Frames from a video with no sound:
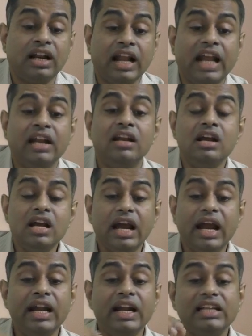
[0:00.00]
9
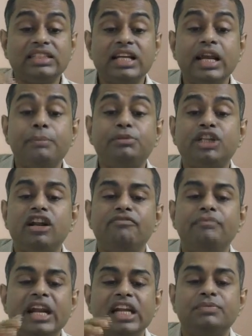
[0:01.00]
a description of
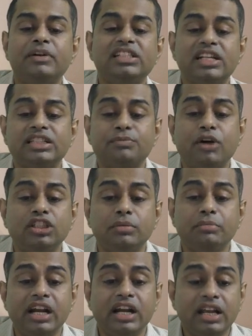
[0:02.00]
management's
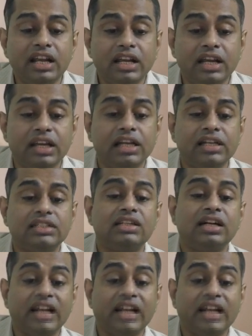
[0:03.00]
responsibilities.